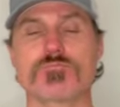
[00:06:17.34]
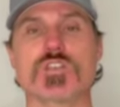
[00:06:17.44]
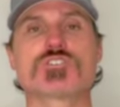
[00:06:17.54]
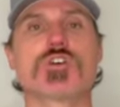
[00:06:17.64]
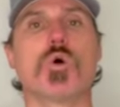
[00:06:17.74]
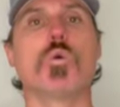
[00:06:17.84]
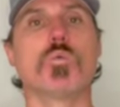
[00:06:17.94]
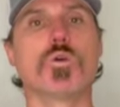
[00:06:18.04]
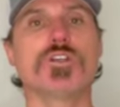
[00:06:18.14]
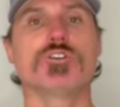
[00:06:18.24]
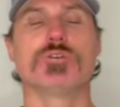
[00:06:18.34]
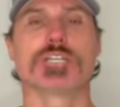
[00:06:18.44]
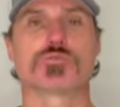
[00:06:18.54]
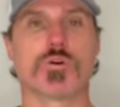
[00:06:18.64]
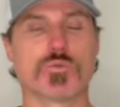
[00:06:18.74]
So what
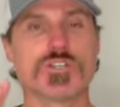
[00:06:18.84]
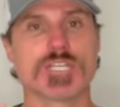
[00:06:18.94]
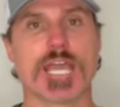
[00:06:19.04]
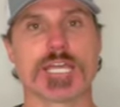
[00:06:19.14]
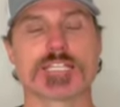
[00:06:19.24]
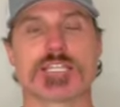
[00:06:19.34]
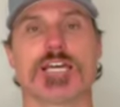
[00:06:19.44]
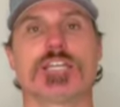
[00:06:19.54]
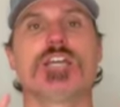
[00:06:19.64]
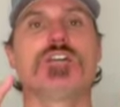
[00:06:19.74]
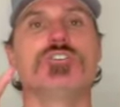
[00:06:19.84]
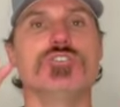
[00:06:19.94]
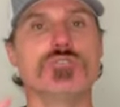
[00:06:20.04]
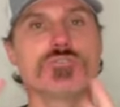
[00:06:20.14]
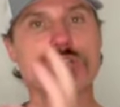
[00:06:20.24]
we're saying is that
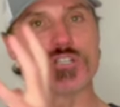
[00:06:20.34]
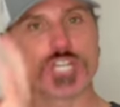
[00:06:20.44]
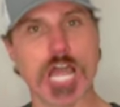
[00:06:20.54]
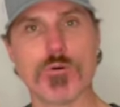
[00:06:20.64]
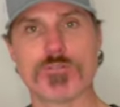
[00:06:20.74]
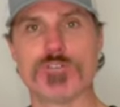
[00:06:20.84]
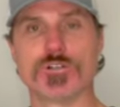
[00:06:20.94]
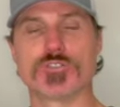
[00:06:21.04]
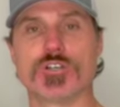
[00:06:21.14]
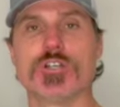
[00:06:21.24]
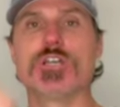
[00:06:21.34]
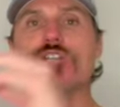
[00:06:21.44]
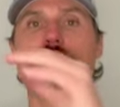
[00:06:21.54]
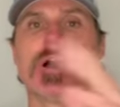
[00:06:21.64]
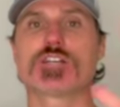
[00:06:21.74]
use the shower filter
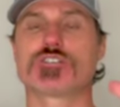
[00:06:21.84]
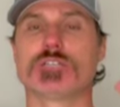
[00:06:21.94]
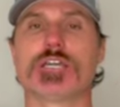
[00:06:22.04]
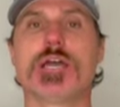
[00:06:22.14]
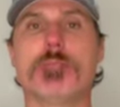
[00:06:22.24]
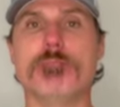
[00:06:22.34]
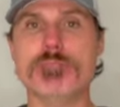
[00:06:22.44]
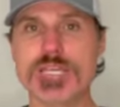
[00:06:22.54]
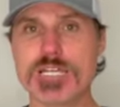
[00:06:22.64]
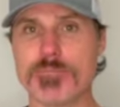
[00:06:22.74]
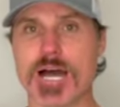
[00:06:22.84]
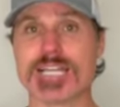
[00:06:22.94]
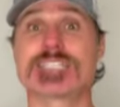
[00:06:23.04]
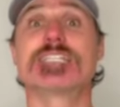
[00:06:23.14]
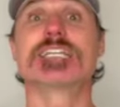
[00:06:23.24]
to actually
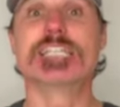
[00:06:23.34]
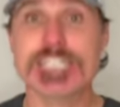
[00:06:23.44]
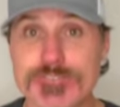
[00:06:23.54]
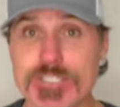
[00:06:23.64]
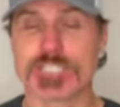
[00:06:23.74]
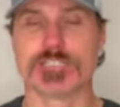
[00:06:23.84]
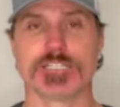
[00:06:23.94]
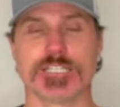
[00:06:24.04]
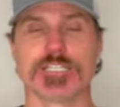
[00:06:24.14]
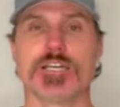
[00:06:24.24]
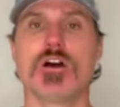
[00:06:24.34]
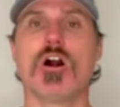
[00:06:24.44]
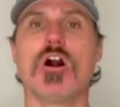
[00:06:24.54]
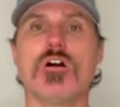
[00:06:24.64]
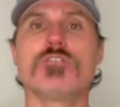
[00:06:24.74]
minimize significantly
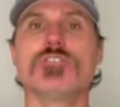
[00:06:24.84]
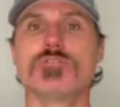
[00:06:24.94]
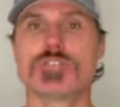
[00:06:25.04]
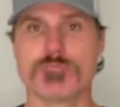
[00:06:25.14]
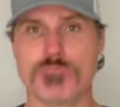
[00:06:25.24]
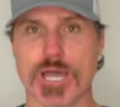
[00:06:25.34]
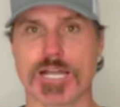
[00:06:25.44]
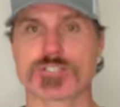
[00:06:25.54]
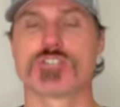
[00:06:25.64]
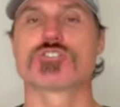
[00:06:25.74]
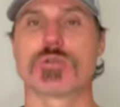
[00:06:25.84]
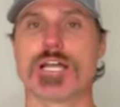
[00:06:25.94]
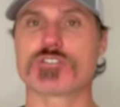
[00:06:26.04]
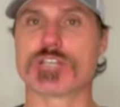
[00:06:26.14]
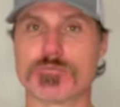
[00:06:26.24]
all those impacts. So it
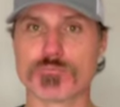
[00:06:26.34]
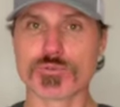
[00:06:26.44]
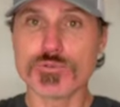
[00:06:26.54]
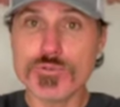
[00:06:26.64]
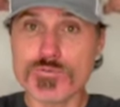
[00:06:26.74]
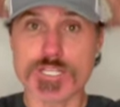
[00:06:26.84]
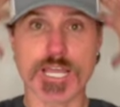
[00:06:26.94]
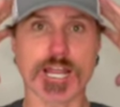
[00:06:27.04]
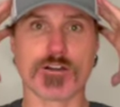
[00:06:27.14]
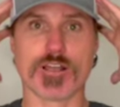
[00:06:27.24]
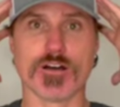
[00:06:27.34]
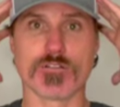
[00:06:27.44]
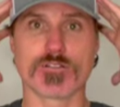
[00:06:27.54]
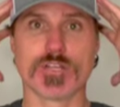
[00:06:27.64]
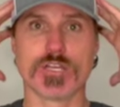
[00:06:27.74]
actually improves hair
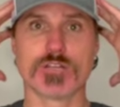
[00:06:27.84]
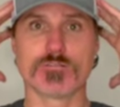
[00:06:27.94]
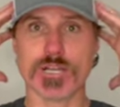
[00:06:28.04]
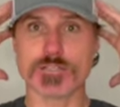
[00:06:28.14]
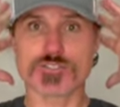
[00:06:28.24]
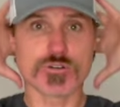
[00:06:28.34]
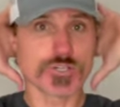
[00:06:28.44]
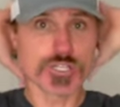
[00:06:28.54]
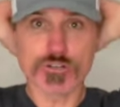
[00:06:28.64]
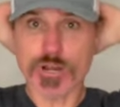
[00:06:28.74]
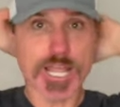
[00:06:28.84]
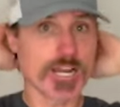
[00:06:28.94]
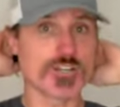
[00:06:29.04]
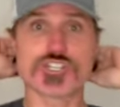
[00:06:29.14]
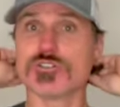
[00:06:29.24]
health, right? So your
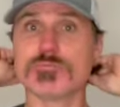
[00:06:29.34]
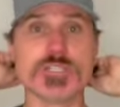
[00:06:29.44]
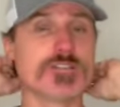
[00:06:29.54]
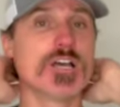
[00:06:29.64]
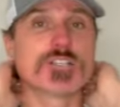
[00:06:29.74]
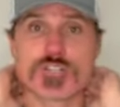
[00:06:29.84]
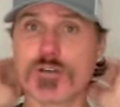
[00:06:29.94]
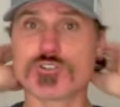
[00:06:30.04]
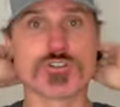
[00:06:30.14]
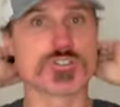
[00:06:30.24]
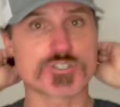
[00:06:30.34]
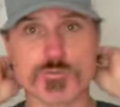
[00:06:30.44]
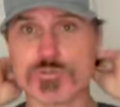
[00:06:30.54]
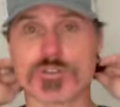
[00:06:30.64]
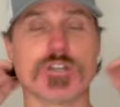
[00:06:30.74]
hair should be softer and
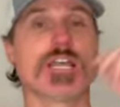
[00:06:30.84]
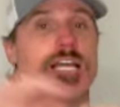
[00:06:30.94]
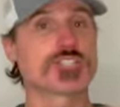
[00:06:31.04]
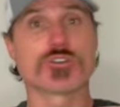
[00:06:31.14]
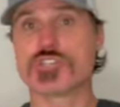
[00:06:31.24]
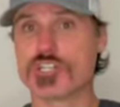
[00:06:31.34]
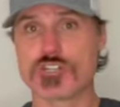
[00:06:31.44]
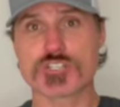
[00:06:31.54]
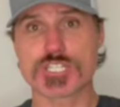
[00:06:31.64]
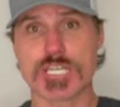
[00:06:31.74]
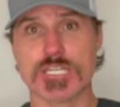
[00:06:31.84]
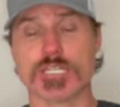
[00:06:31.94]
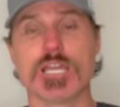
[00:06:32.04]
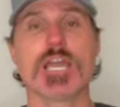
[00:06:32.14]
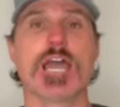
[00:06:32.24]
smoother, and so should your skin.
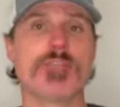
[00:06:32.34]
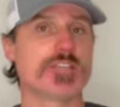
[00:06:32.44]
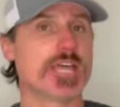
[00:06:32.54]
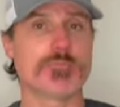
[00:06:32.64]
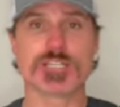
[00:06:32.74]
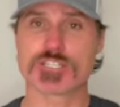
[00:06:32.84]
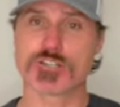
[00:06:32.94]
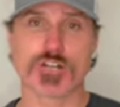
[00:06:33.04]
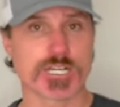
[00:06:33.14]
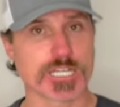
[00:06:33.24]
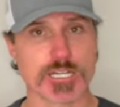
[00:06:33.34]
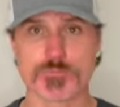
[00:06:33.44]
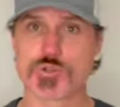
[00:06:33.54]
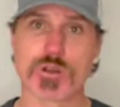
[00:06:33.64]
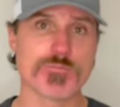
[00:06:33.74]
And then that means you're not going to
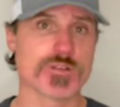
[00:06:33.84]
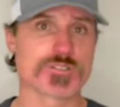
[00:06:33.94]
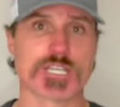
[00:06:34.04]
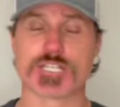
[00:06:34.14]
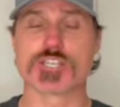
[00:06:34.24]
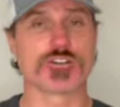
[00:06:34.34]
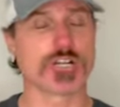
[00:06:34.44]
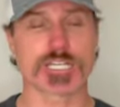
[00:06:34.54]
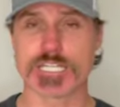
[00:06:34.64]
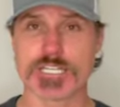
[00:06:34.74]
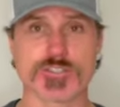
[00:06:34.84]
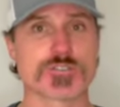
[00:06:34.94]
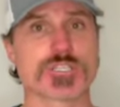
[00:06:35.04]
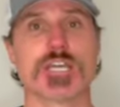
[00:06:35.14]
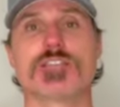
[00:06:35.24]
absorb those things. You're not going to get
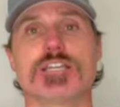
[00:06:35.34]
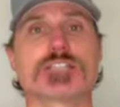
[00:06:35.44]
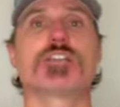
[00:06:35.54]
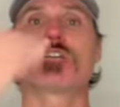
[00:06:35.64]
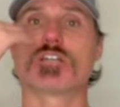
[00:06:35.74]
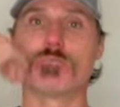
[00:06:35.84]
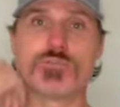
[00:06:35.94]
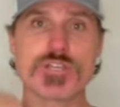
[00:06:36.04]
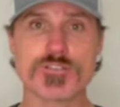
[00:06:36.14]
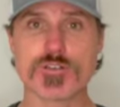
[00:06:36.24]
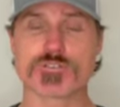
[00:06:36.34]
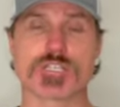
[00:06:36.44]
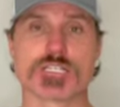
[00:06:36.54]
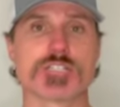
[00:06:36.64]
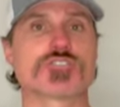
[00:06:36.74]
those things. You're not going to breathe those
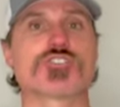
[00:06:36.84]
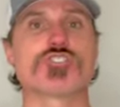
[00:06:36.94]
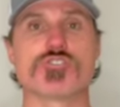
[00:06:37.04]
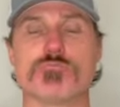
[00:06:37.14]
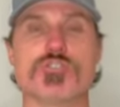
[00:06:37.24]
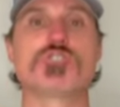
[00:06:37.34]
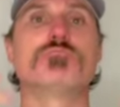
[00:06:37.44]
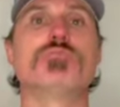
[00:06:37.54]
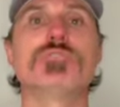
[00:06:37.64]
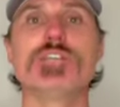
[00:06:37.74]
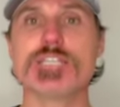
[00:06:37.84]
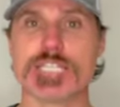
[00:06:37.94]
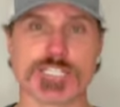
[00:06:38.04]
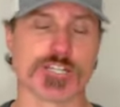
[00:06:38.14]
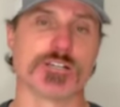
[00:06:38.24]
things in. So you should breathe
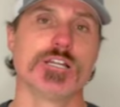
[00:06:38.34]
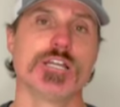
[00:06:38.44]
easier.